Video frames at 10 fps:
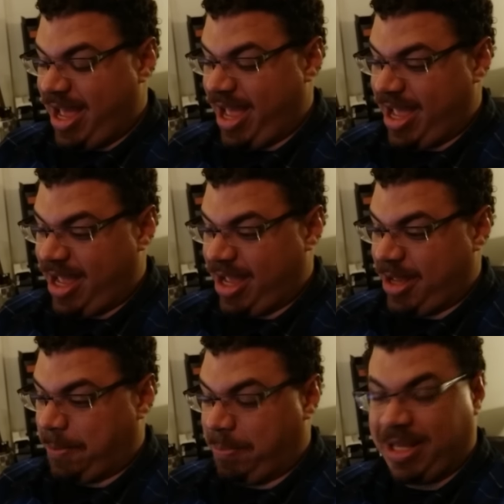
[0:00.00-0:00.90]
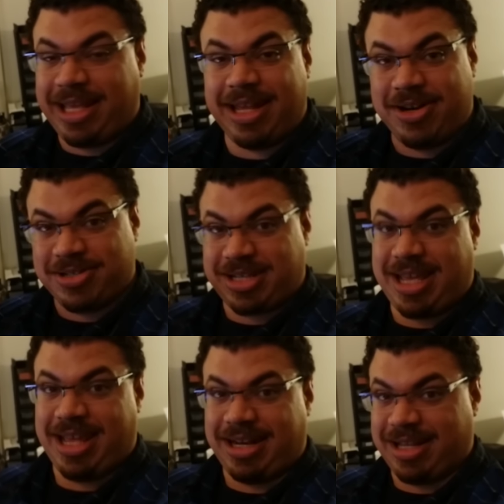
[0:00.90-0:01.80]
a beginner's
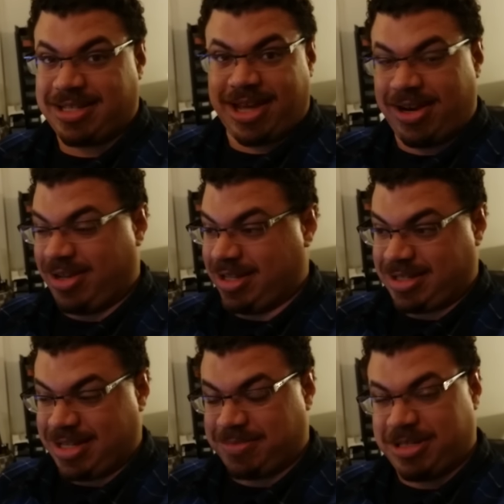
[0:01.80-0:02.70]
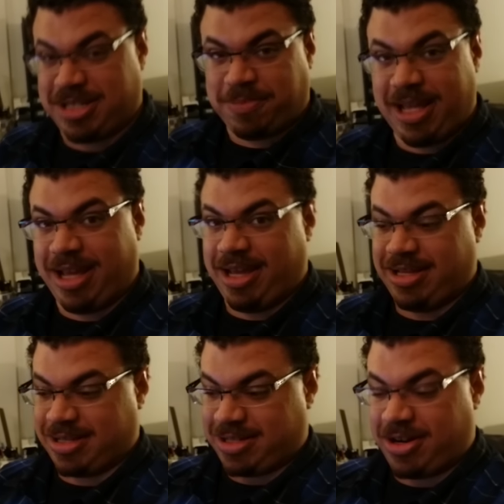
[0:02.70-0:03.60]
kit and it's got all it's got some
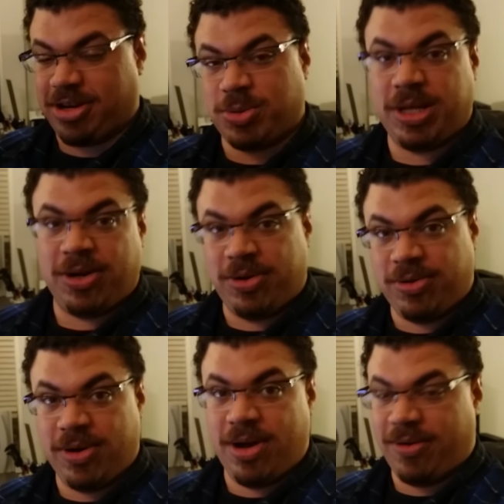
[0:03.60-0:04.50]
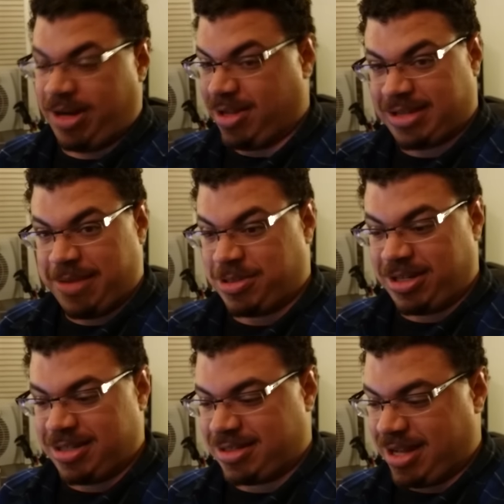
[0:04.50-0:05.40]
displays, it's an Arduino Uno and all types of
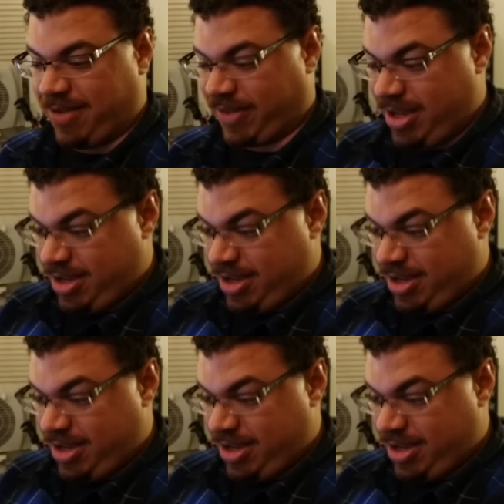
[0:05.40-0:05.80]
good stuff.